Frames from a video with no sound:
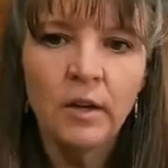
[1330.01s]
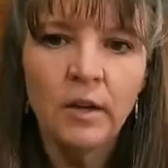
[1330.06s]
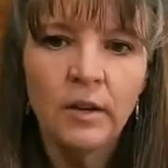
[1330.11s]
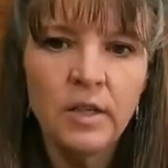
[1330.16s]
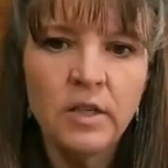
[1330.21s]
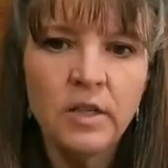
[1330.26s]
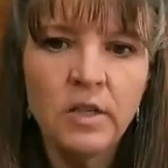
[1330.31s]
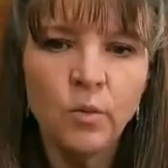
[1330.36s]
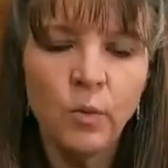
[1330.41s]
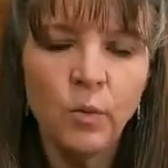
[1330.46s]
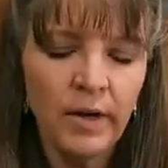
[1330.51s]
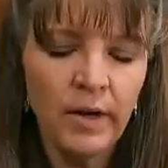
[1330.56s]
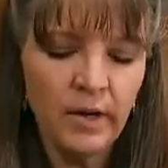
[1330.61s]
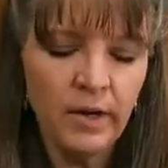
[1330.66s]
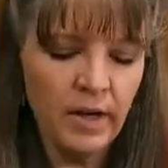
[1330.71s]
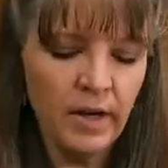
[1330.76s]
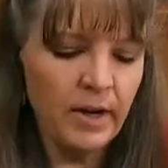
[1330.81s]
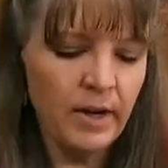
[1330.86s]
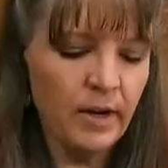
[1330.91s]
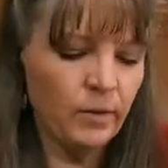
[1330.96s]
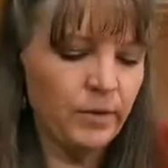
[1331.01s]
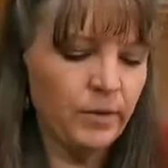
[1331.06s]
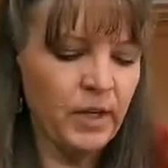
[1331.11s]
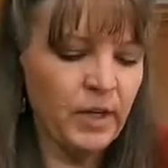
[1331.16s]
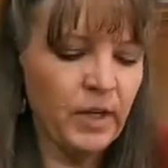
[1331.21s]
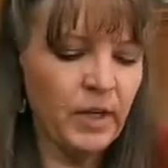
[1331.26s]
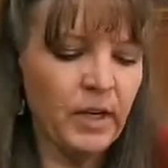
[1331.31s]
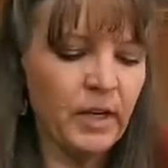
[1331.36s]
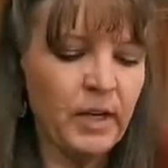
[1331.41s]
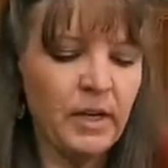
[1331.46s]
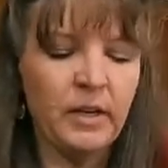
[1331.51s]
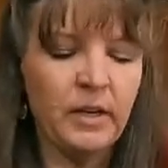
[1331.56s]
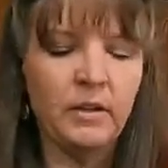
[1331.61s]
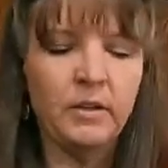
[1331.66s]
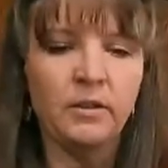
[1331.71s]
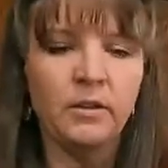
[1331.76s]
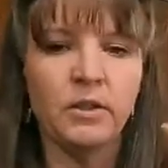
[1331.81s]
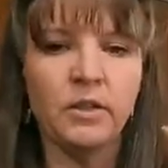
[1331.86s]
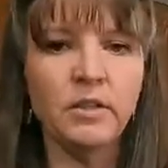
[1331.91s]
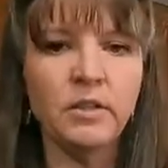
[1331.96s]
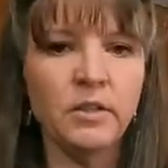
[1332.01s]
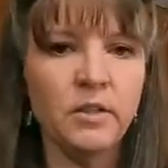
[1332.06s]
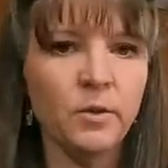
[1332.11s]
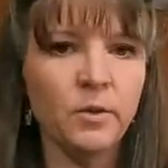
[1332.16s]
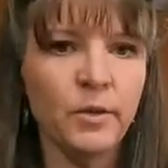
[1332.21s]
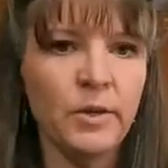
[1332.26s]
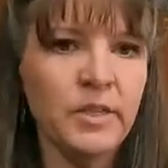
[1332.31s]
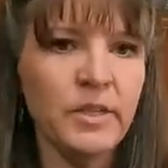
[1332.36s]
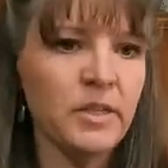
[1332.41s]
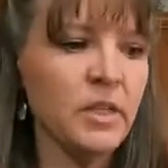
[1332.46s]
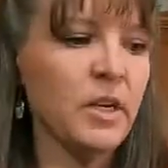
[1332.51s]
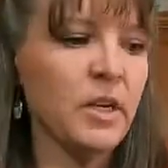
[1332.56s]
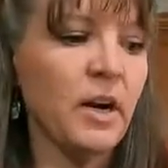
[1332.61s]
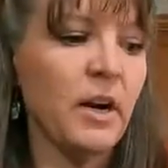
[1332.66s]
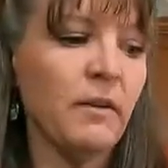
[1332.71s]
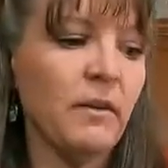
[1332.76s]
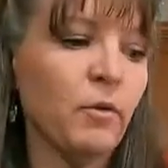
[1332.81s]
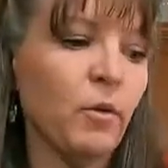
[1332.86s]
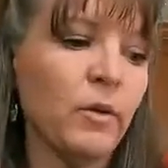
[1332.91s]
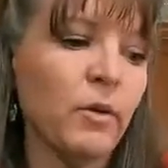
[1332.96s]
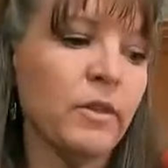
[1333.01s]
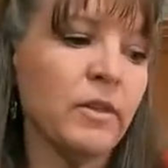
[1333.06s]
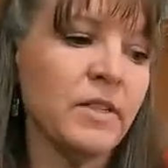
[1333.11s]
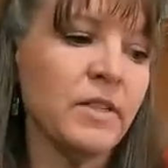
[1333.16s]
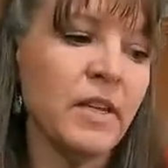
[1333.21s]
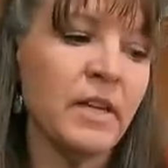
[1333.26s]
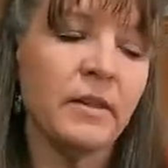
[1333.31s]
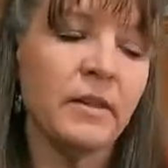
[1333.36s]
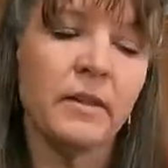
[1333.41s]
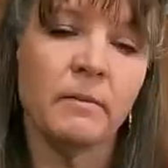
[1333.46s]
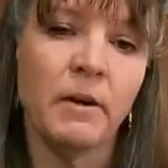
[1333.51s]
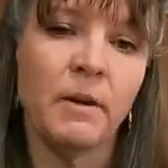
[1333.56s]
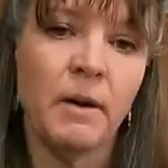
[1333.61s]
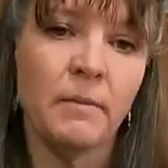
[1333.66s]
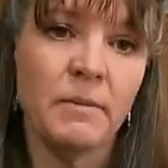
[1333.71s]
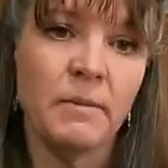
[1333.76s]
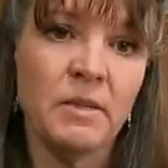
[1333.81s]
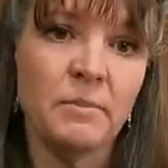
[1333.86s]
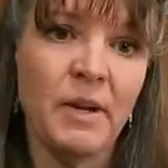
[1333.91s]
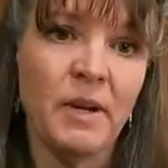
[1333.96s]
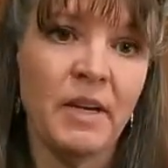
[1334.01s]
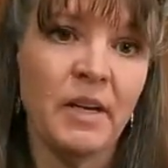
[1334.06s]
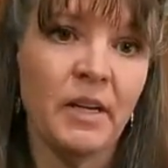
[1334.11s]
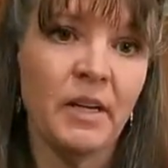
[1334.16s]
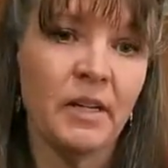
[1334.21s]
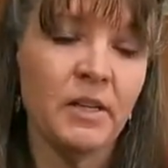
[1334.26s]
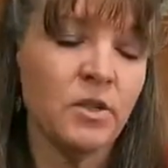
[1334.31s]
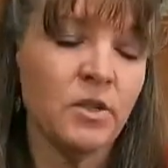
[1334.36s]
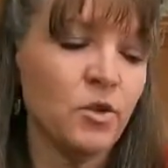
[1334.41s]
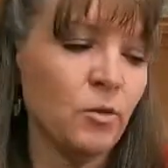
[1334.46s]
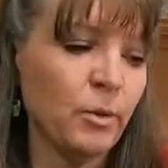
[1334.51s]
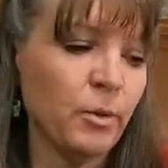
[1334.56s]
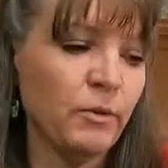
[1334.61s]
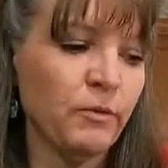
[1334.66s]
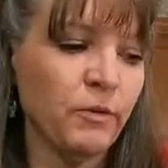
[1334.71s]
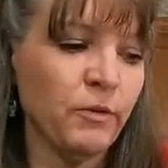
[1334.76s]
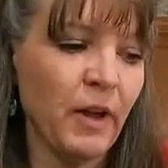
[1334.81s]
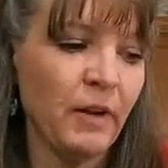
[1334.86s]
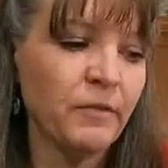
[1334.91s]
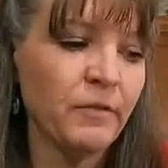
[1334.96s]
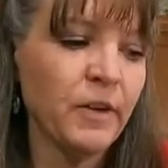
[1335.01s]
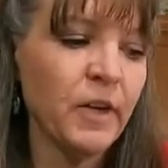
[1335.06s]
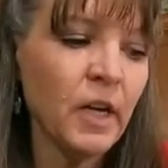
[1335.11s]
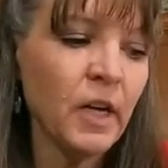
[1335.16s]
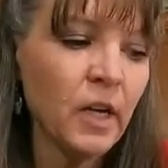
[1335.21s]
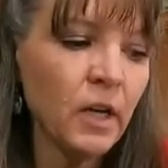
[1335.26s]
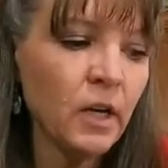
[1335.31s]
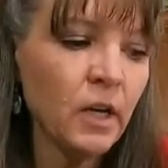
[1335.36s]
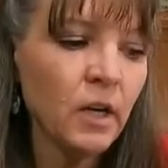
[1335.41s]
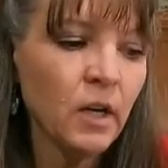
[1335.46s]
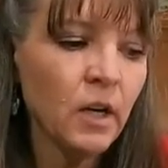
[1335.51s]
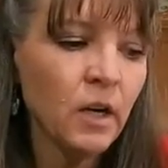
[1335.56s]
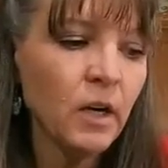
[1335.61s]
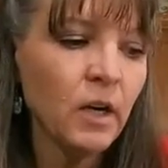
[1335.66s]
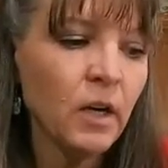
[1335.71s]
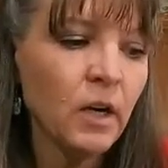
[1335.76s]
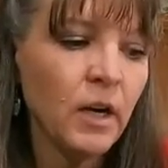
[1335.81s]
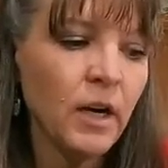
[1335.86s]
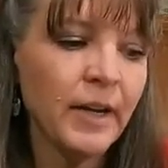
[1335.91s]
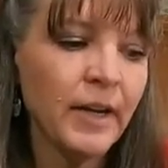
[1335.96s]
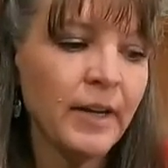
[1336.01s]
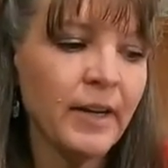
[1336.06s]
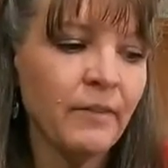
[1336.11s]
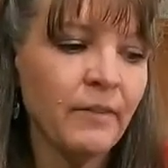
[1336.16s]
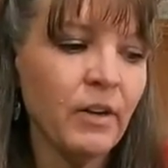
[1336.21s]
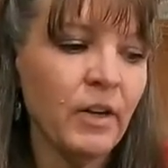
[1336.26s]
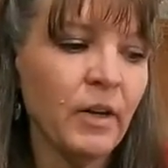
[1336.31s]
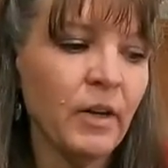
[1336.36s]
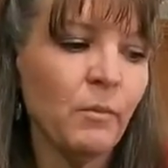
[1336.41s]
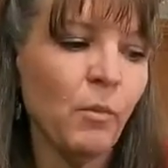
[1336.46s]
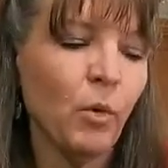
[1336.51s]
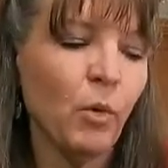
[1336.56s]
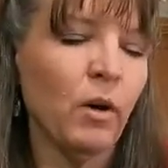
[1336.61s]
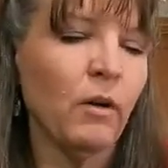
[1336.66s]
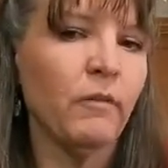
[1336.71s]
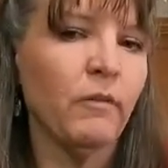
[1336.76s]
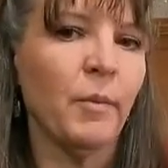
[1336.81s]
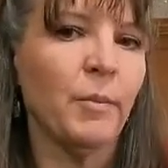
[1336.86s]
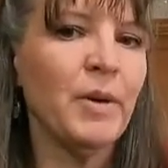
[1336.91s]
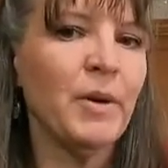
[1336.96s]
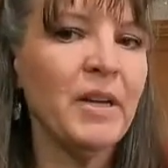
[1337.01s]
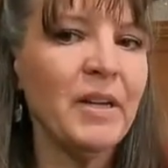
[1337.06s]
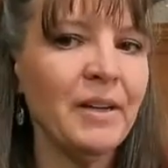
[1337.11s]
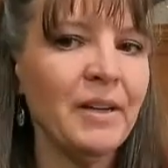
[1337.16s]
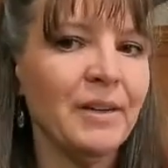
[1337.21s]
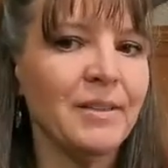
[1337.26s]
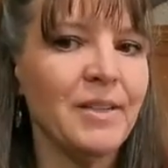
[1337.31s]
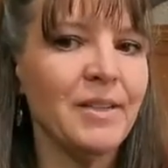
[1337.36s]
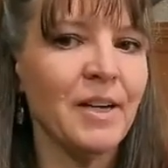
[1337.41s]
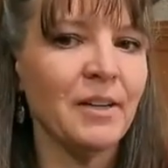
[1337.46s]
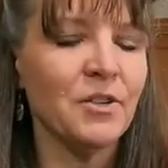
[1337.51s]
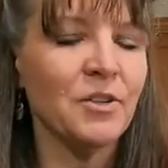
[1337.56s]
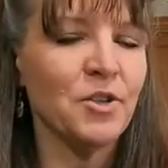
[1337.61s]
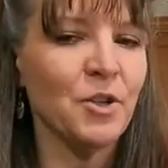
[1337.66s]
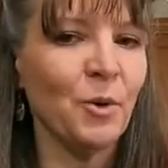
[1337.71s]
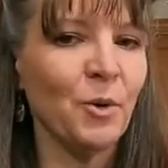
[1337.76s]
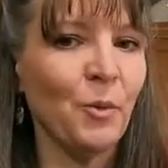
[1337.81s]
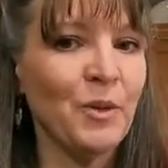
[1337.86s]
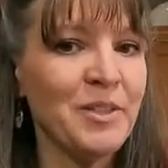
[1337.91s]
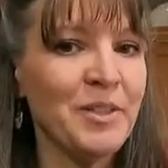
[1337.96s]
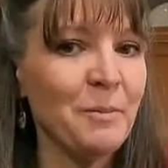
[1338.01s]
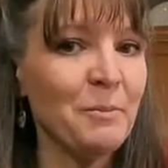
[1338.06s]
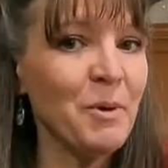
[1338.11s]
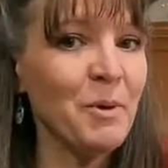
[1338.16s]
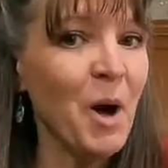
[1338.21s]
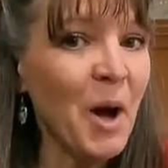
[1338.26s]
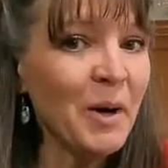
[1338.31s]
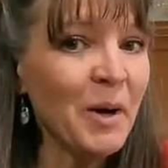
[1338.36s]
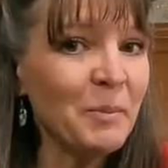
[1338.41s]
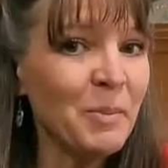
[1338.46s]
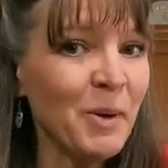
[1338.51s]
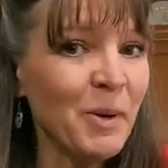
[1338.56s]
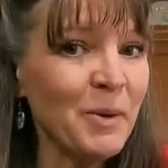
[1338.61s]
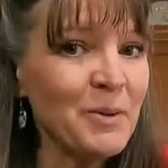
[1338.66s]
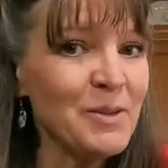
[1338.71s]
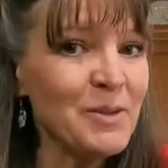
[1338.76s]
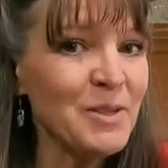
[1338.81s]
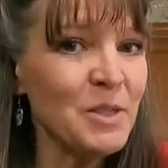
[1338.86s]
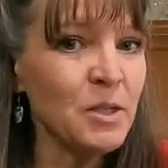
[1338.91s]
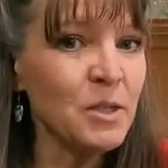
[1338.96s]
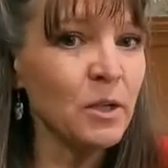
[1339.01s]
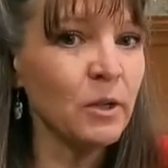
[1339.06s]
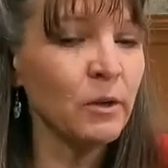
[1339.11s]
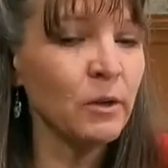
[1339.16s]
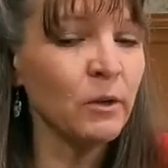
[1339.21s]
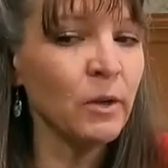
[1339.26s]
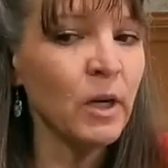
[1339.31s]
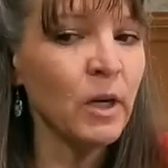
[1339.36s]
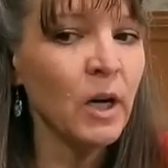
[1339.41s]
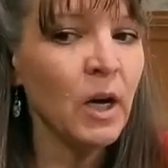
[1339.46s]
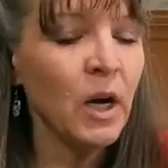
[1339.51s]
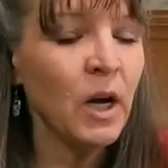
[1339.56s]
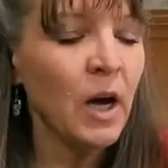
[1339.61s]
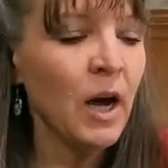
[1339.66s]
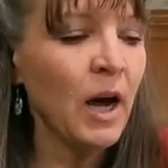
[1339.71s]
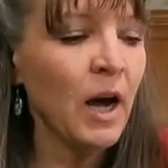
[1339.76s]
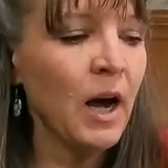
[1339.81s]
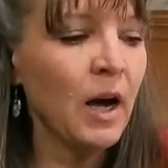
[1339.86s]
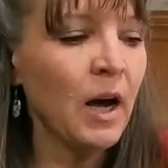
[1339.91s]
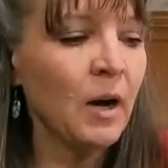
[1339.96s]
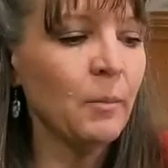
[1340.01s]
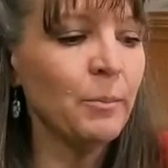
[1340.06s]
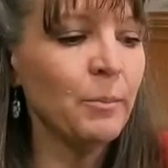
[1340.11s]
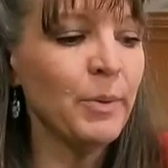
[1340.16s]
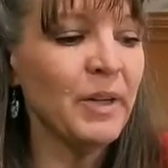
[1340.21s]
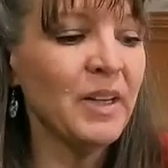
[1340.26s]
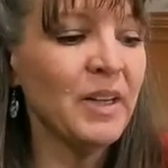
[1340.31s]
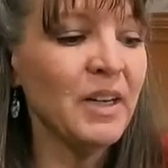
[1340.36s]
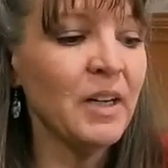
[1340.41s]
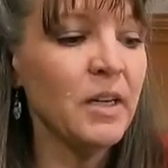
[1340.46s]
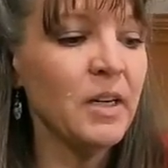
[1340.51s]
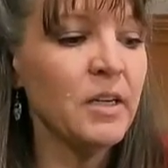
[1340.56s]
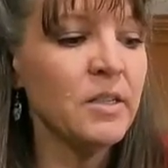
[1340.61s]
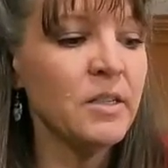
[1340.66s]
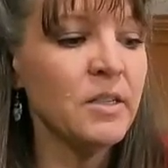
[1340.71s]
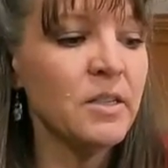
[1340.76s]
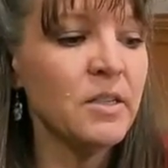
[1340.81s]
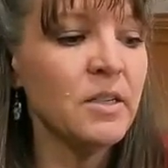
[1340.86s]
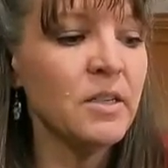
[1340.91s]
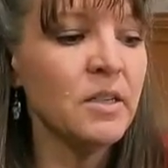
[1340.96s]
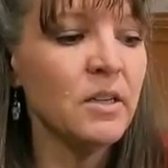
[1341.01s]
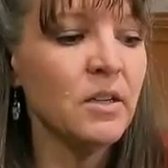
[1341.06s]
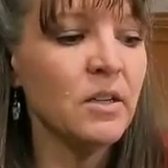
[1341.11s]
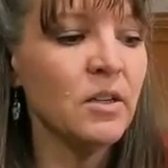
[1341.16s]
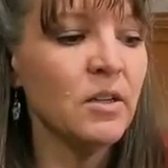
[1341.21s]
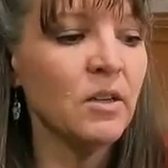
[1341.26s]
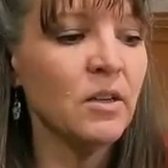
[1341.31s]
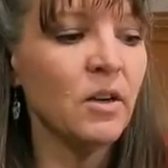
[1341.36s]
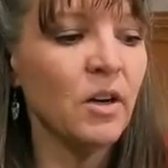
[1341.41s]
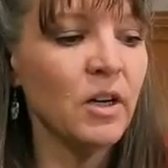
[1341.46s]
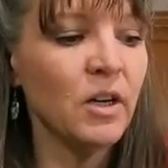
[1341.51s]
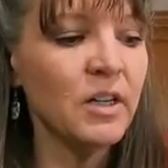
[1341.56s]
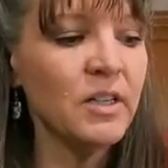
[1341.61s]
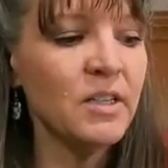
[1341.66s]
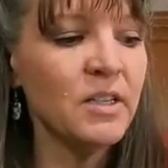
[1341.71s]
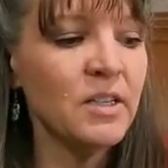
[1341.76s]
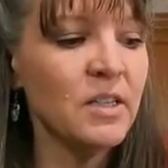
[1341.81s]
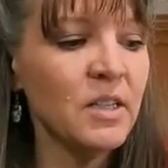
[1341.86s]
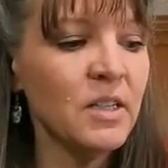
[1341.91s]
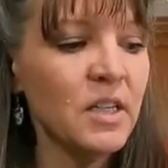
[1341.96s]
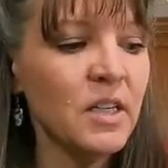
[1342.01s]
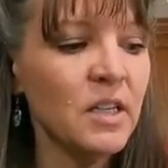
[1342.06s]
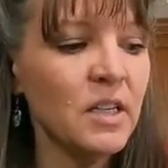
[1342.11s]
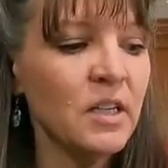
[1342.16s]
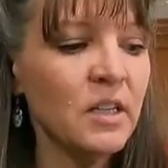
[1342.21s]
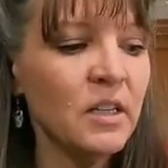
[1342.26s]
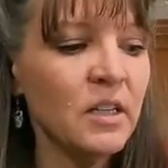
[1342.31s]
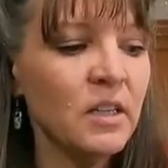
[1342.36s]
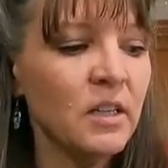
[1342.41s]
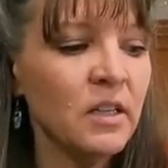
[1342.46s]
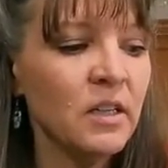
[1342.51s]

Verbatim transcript: This one, I don't think I either didn't squeeze it enough or the xanthan gum is making it super fluffy and giving it more of a pita texture, which I'm not opposed to um, because honestly,